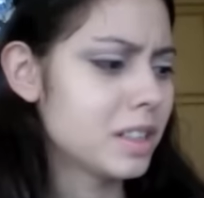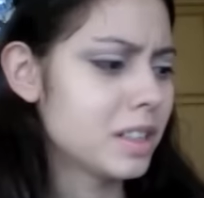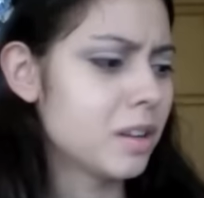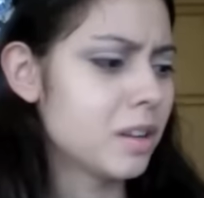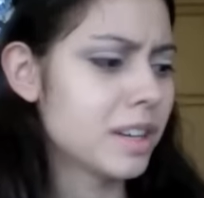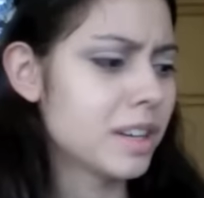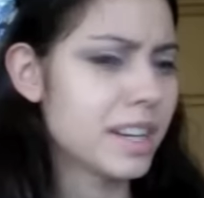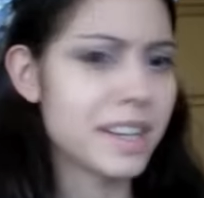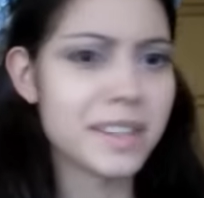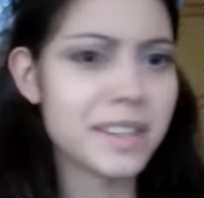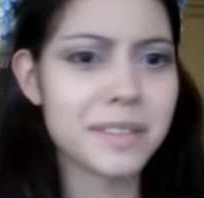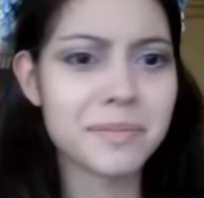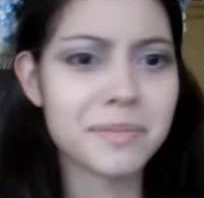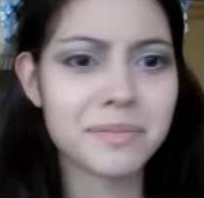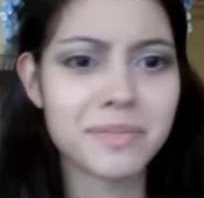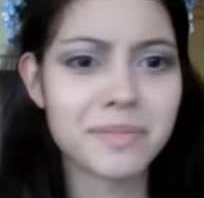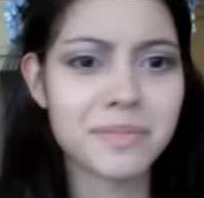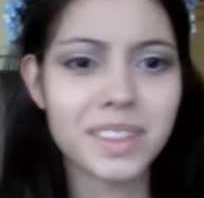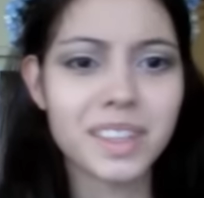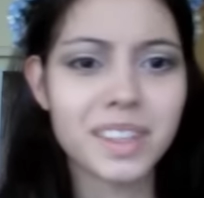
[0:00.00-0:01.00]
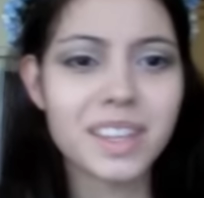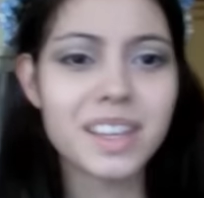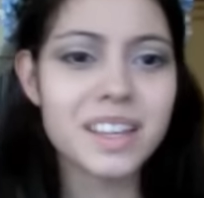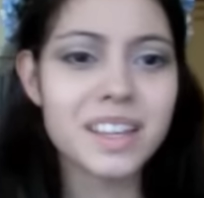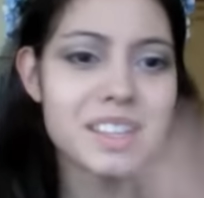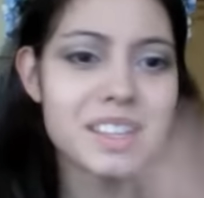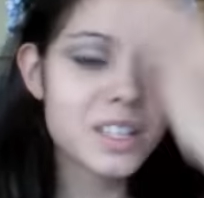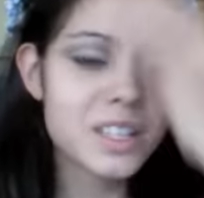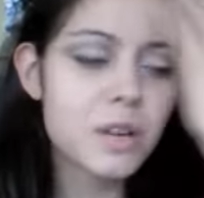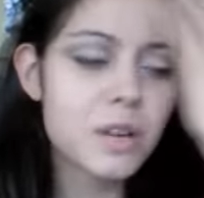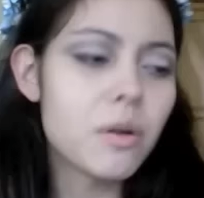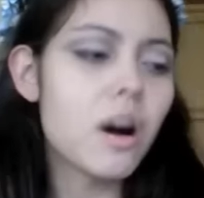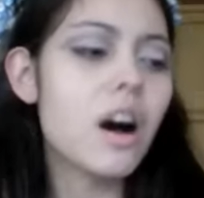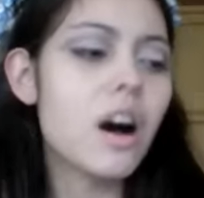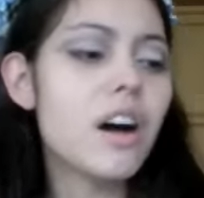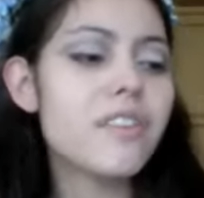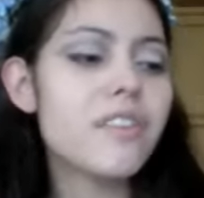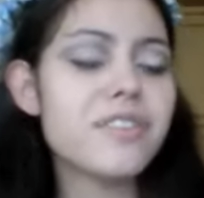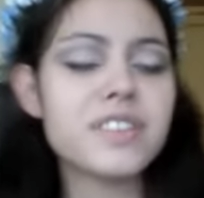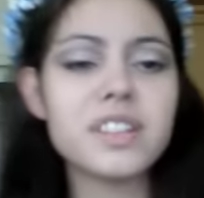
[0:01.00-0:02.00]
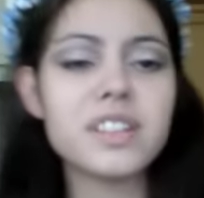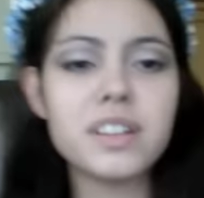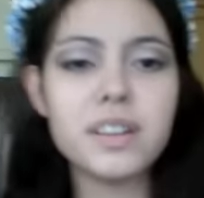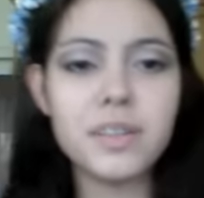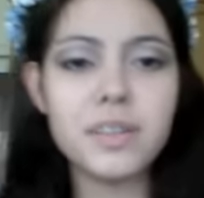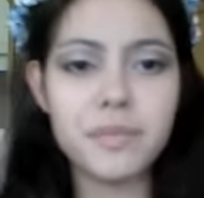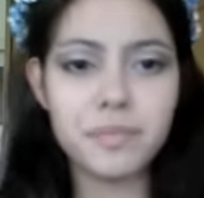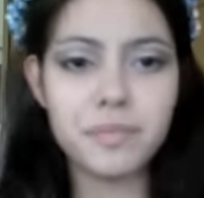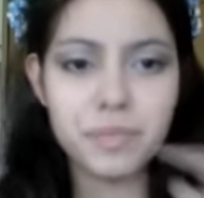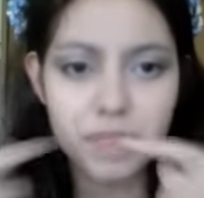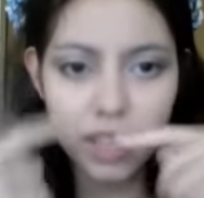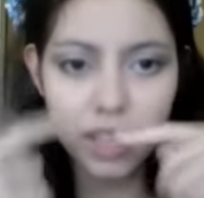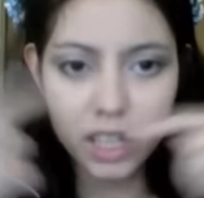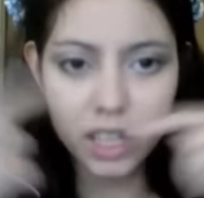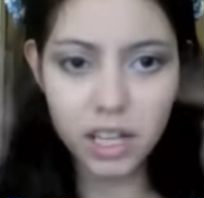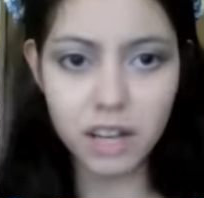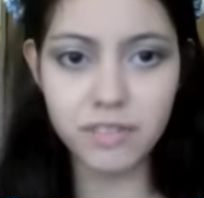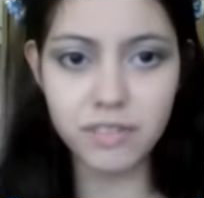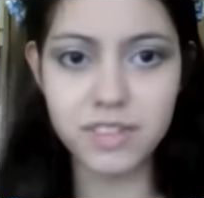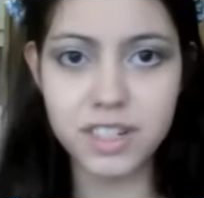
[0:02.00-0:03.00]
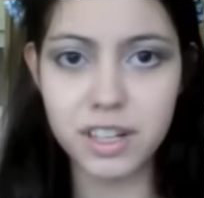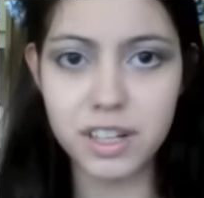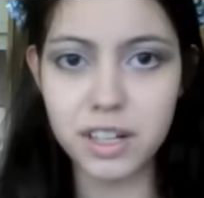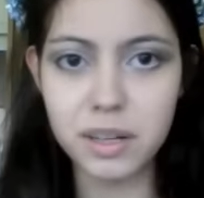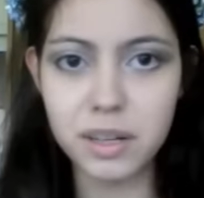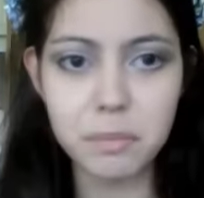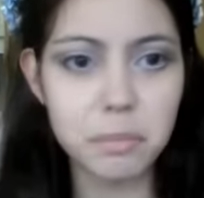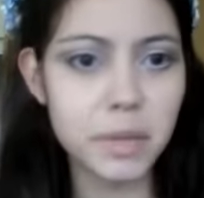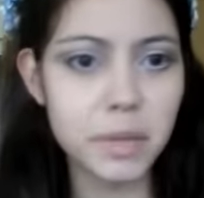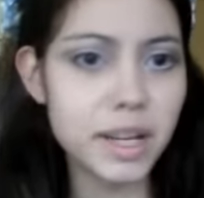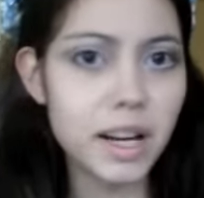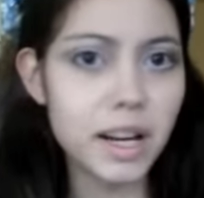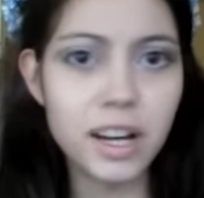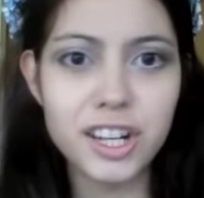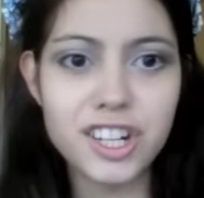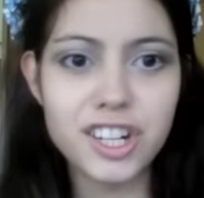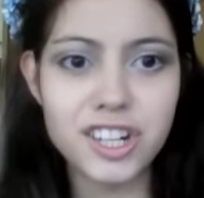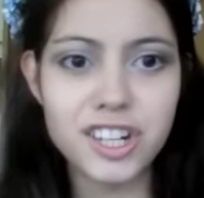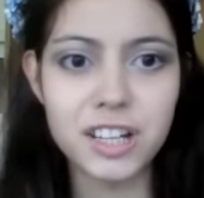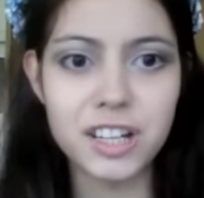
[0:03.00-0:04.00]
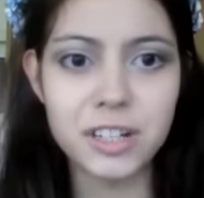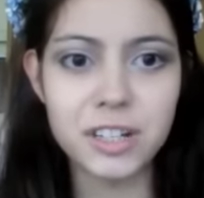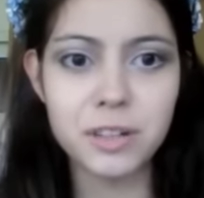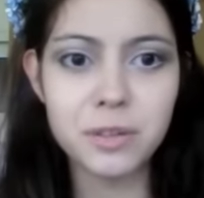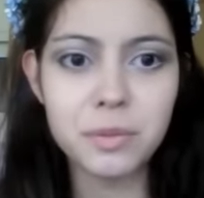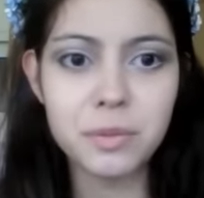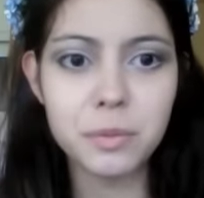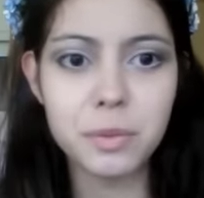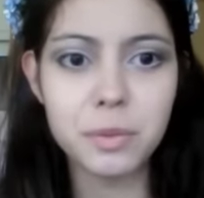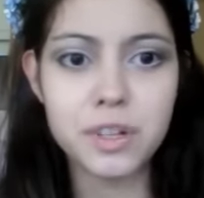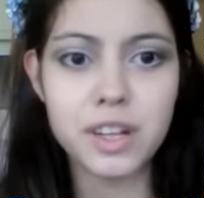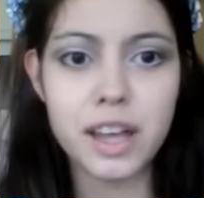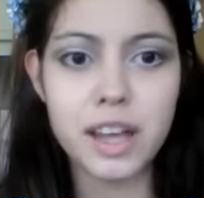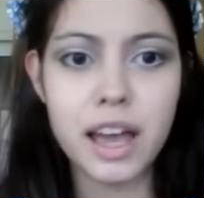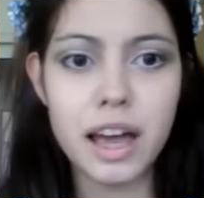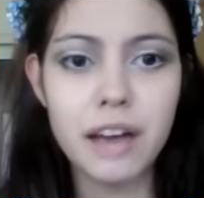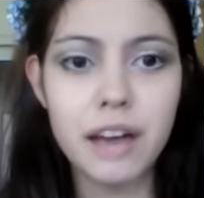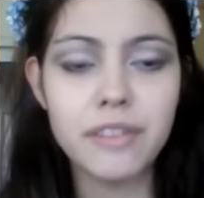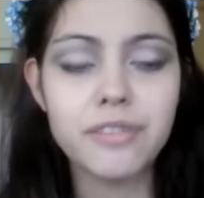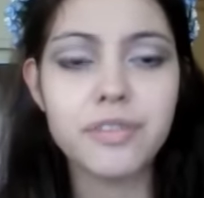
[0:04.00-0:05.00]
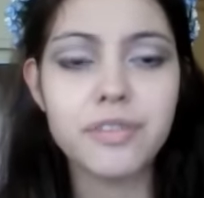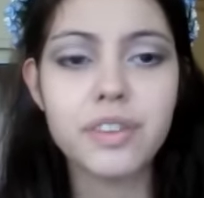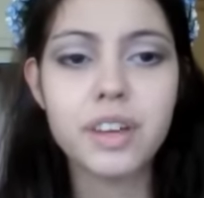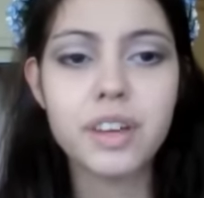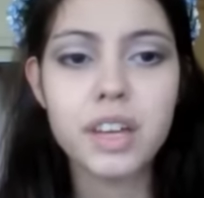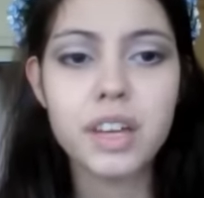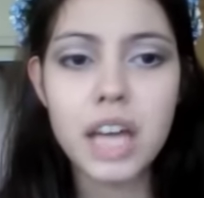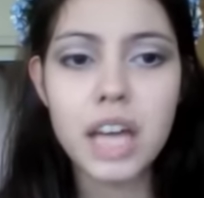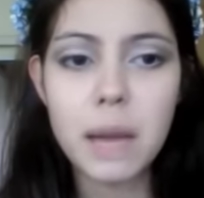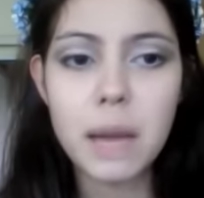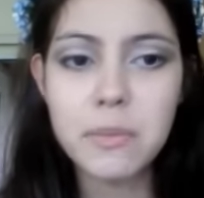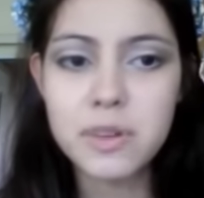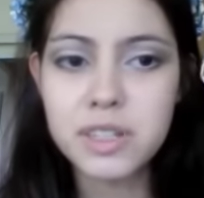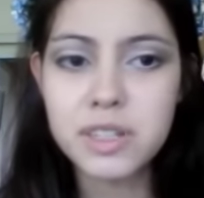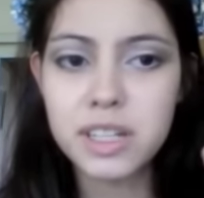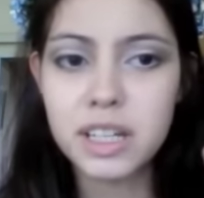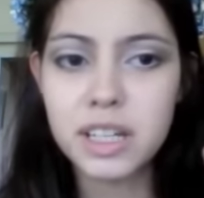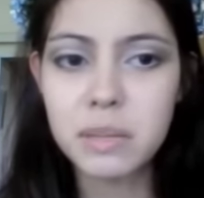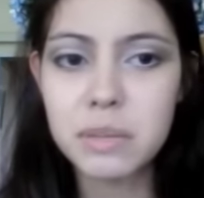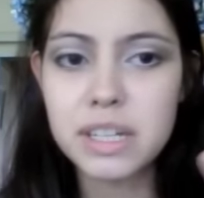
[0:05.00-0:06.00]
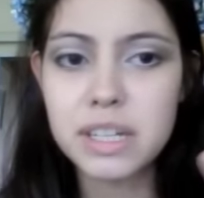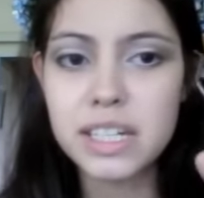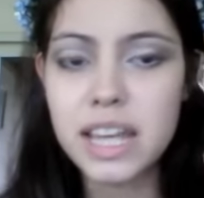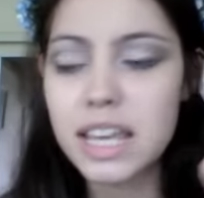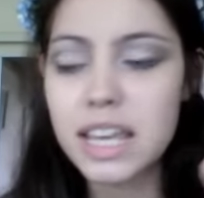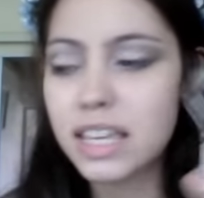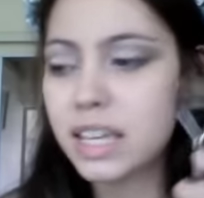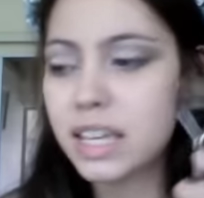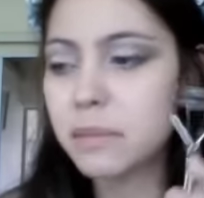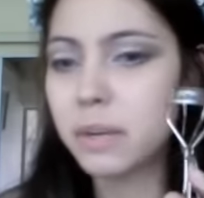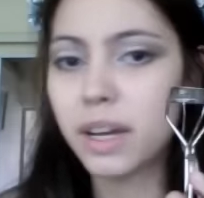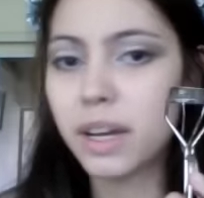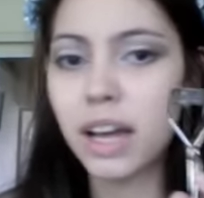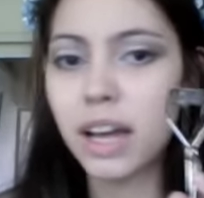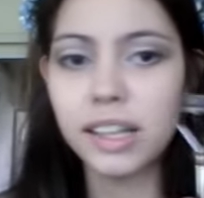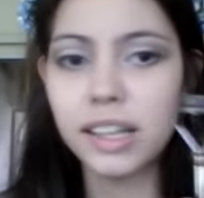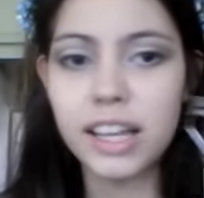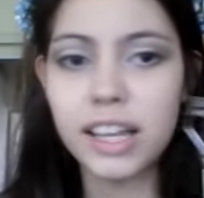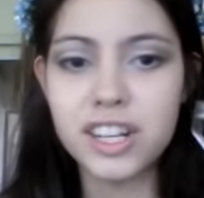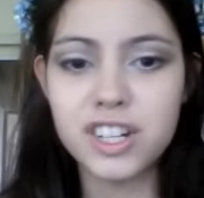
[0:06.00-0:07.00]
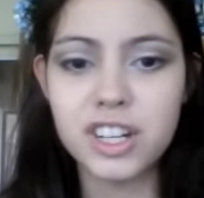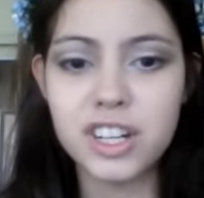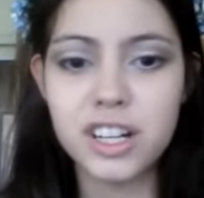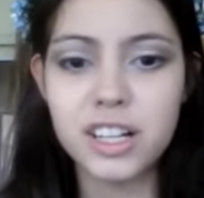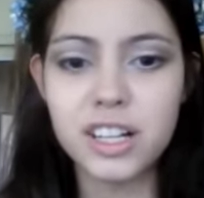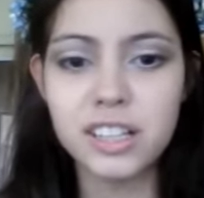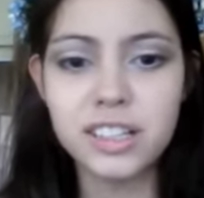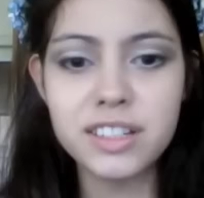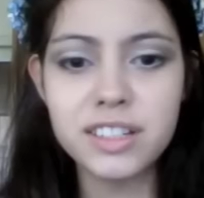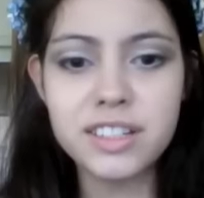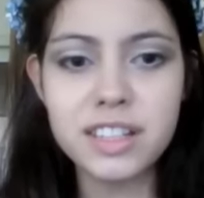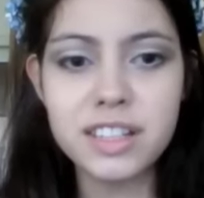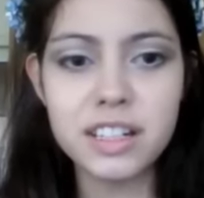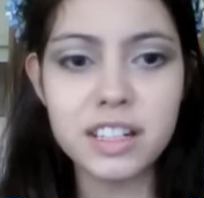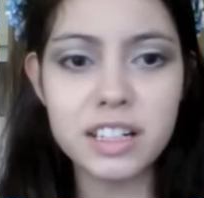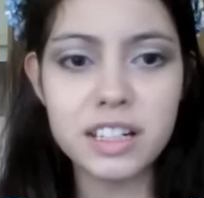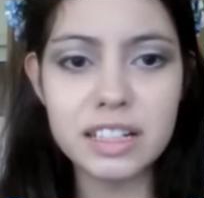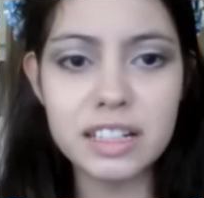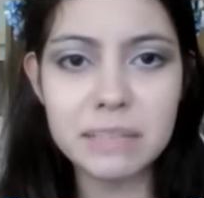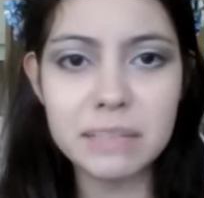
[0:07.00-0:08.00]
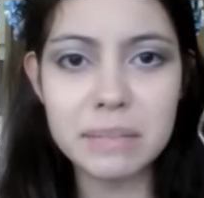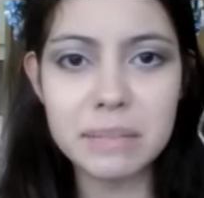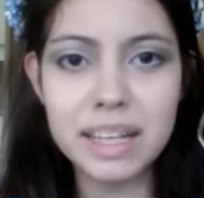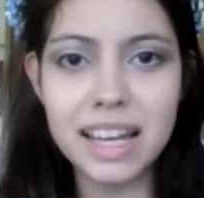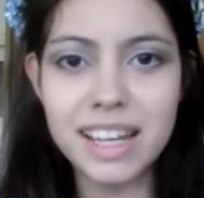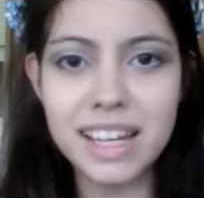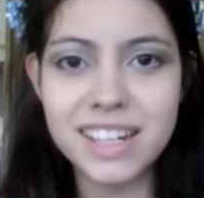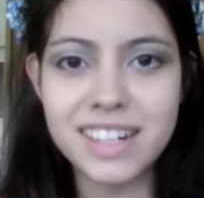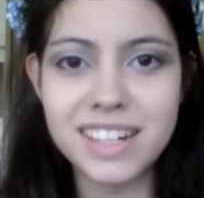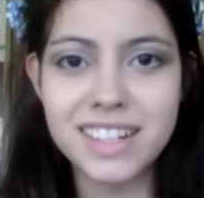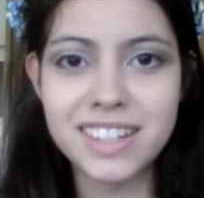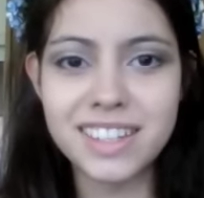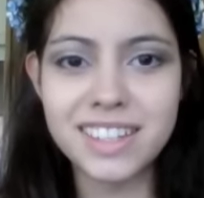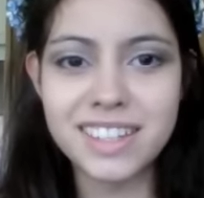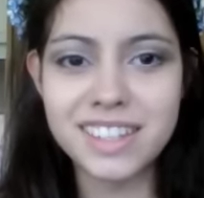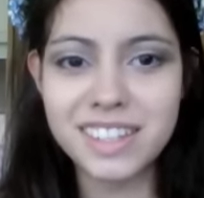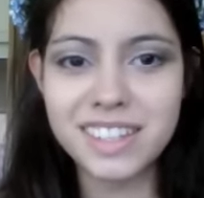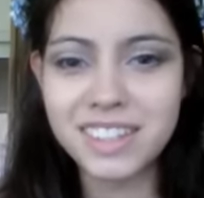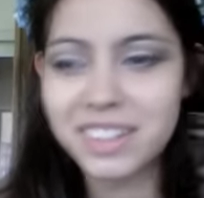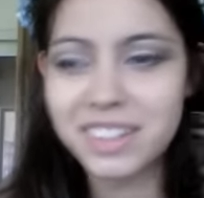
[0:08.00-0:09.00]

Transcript: Okay, so after I've done my eyeshadow, which I have, I'm just going to be taking my eyelash curlers and curling my lashes.